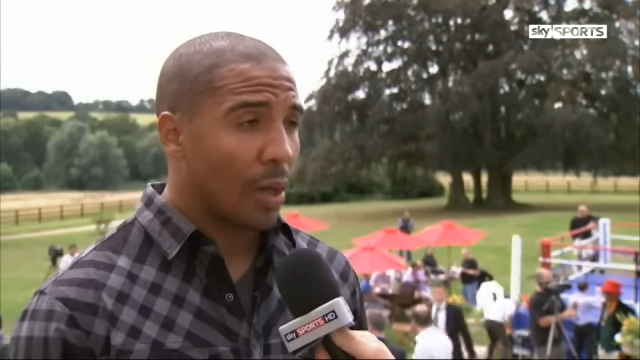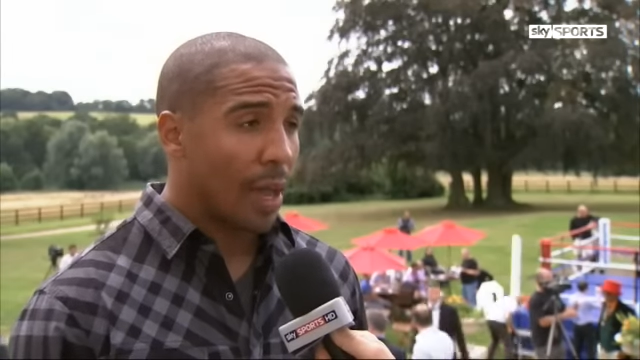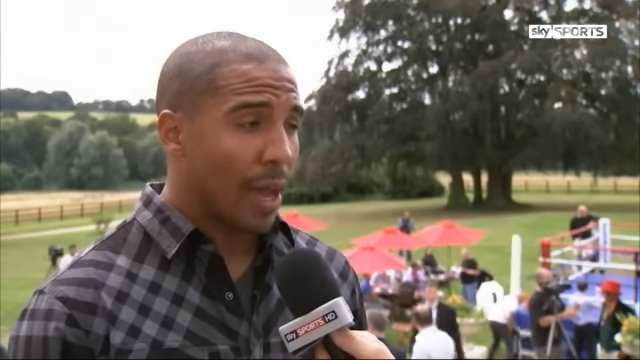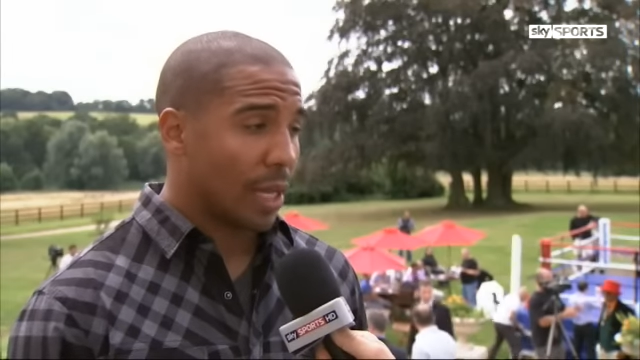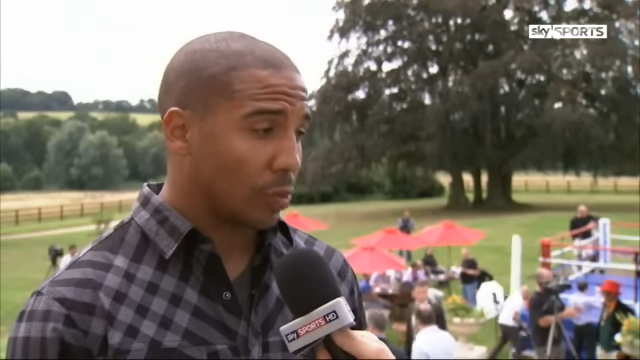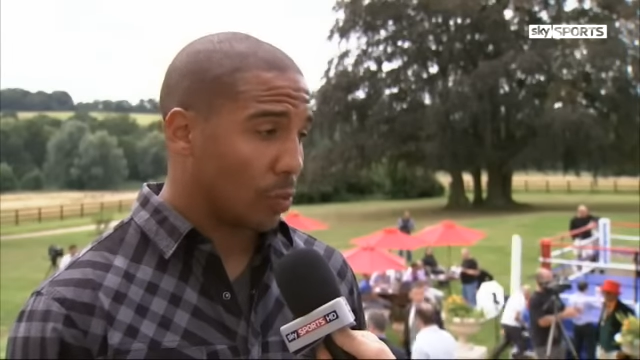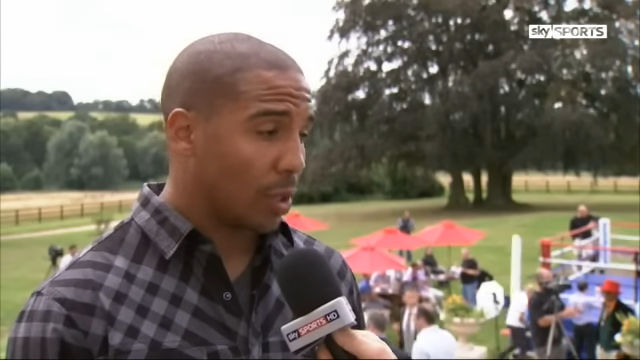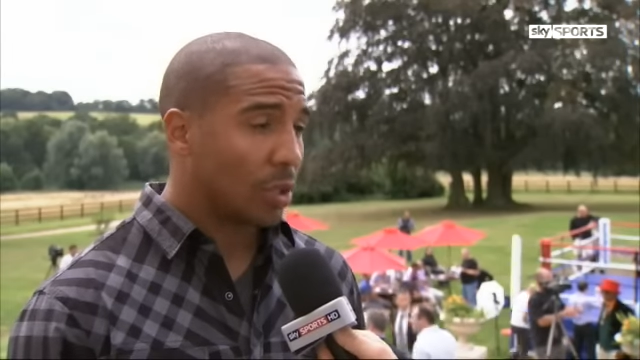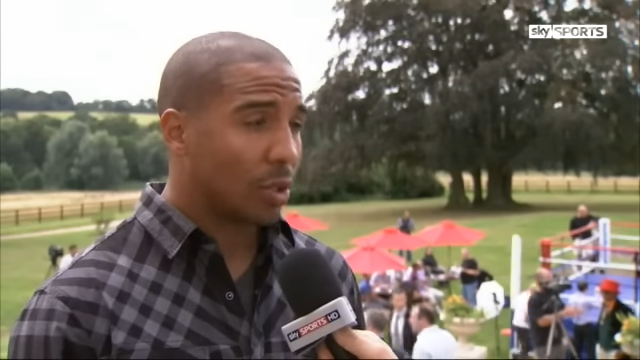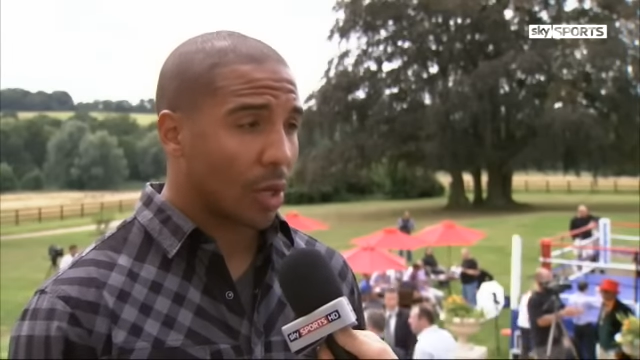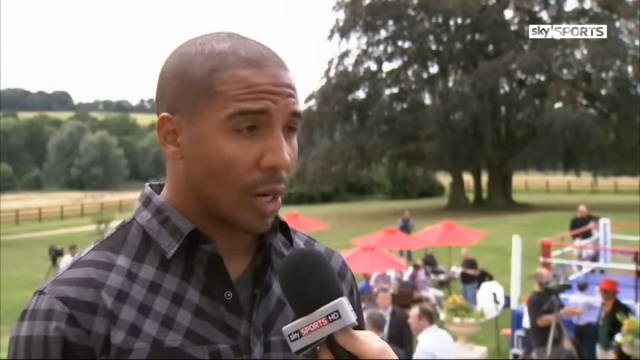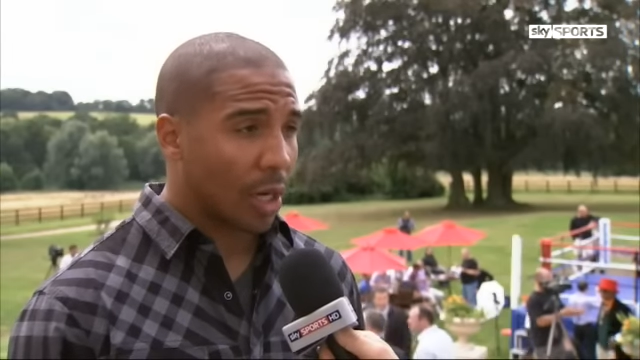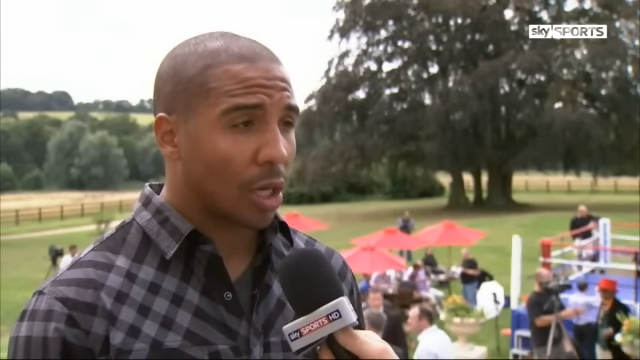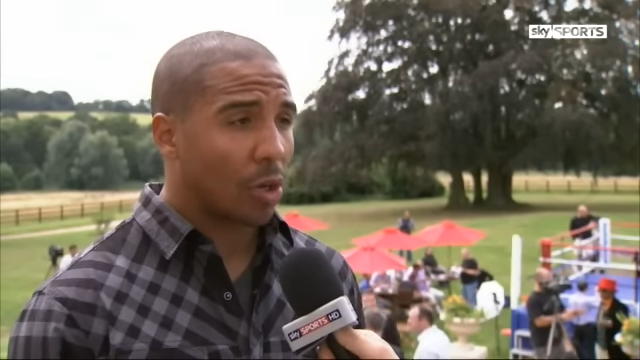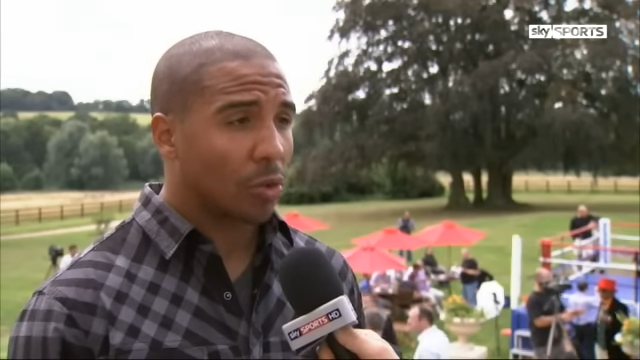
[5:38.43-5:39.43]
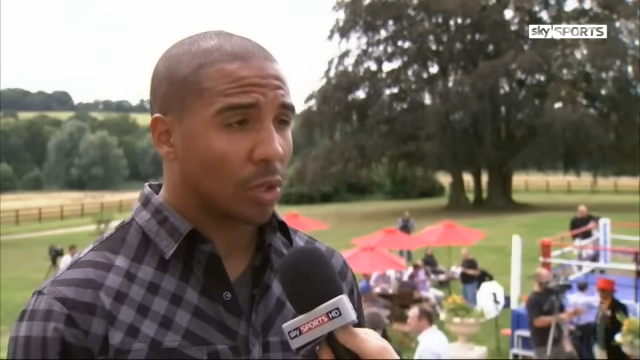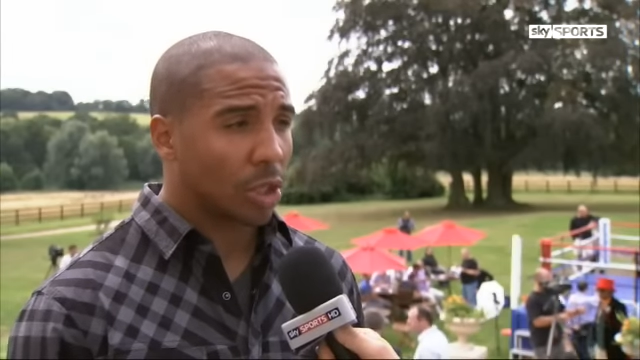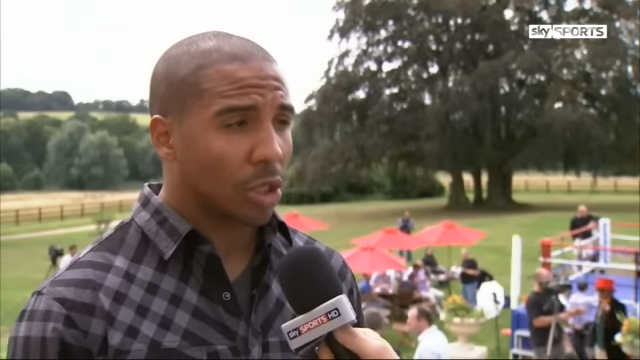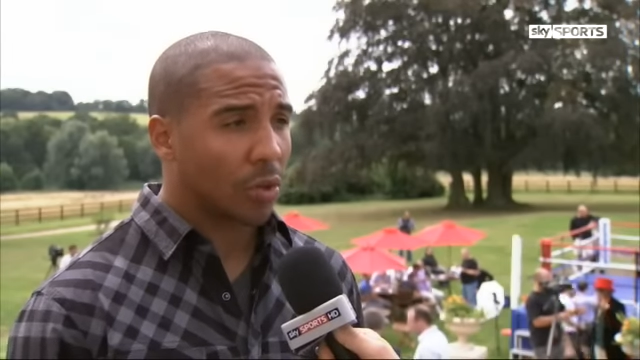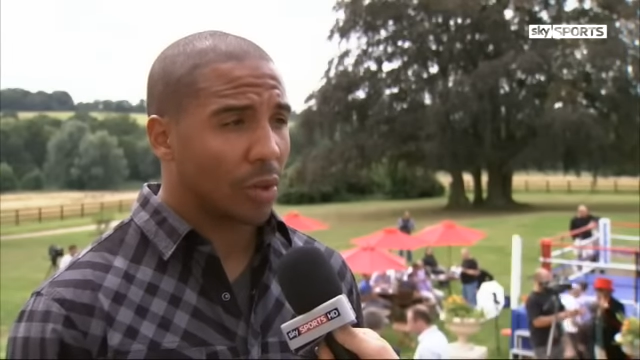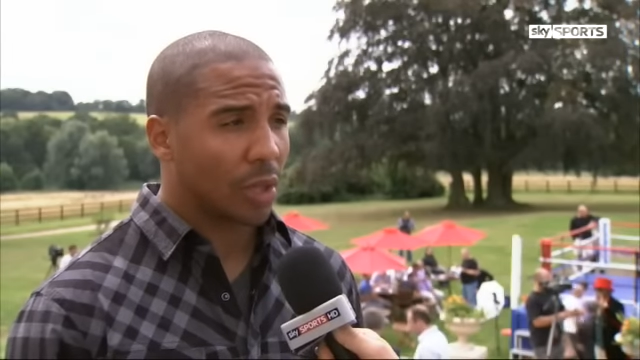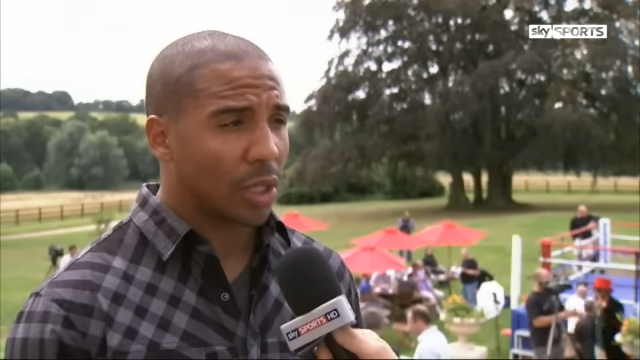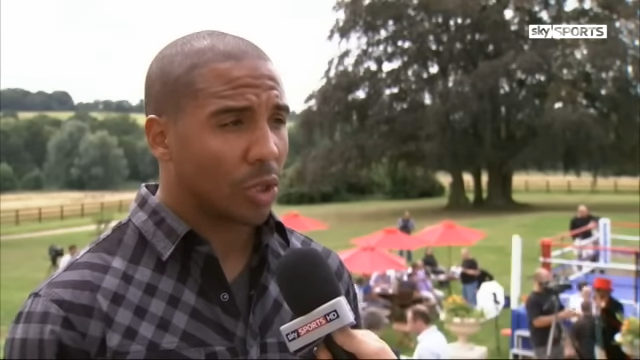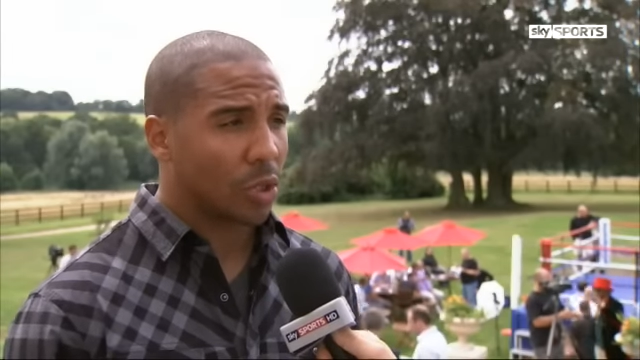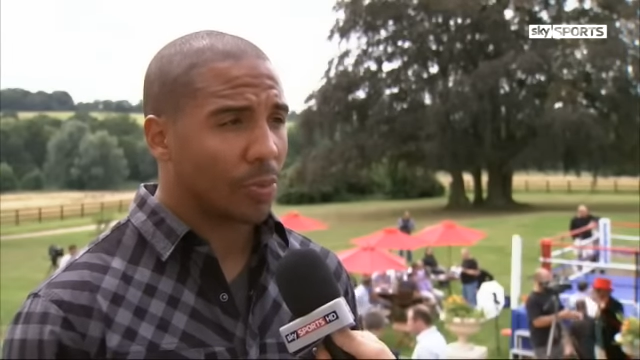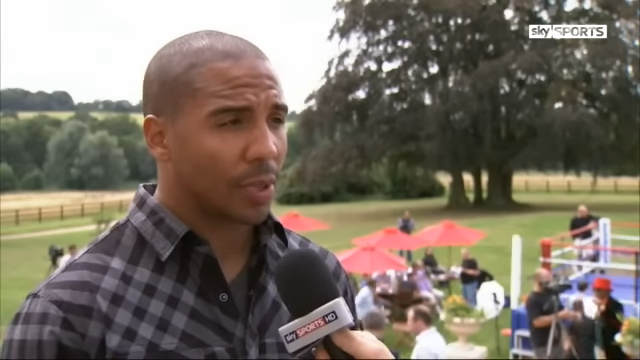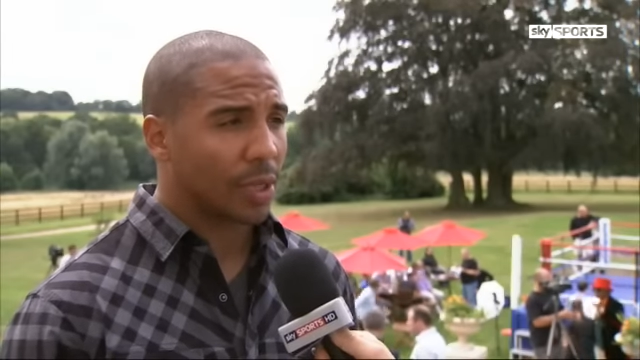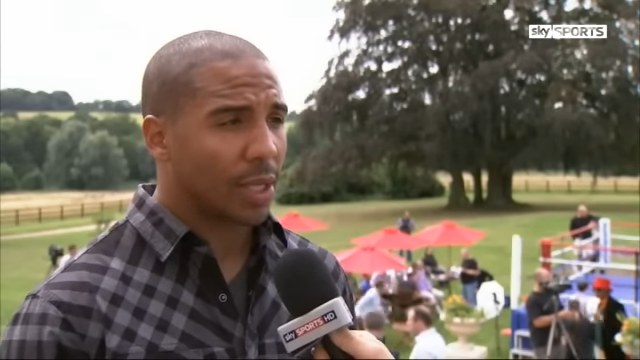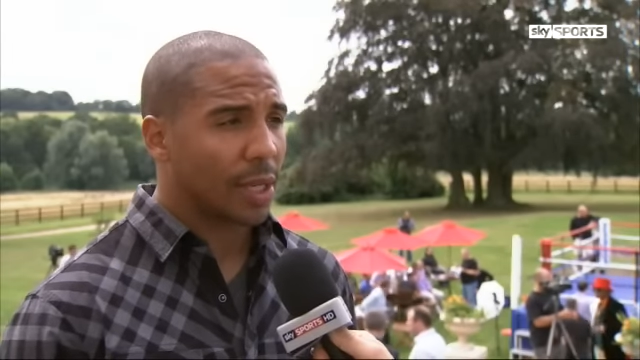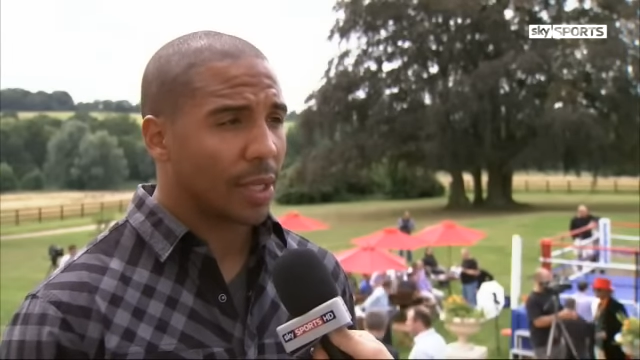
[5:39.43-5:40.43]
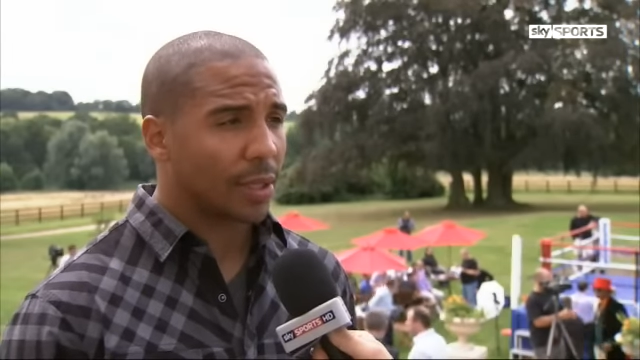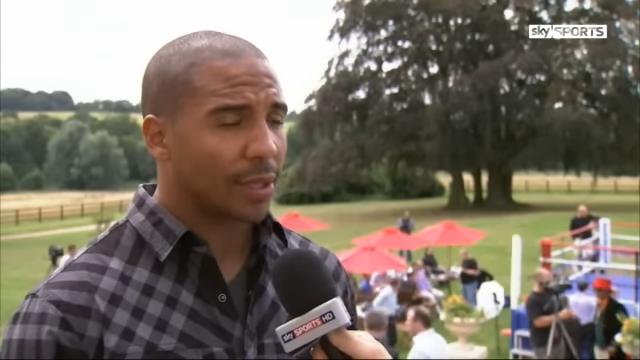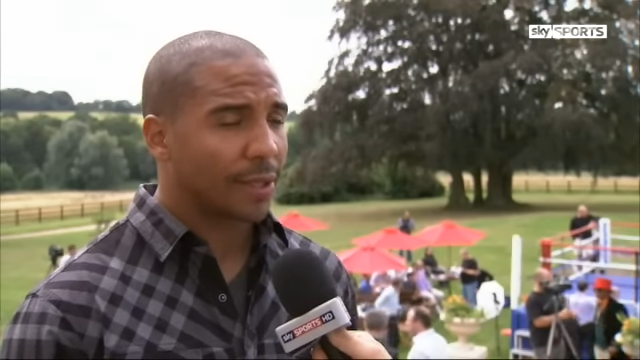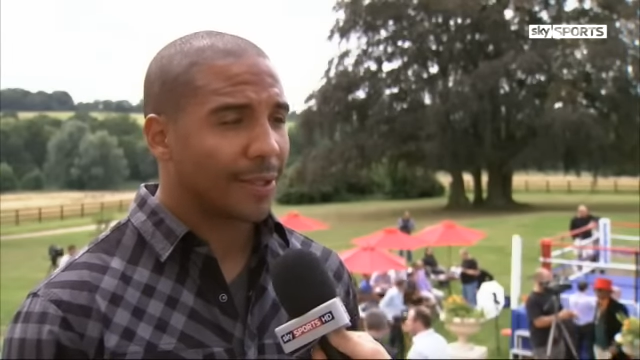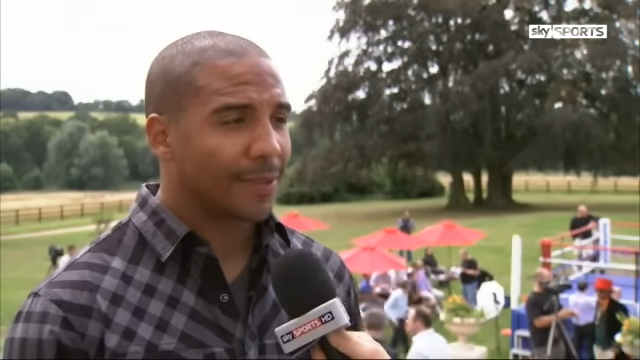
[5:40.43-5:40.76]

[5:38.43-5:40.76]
as we try to close the show in this Super 6.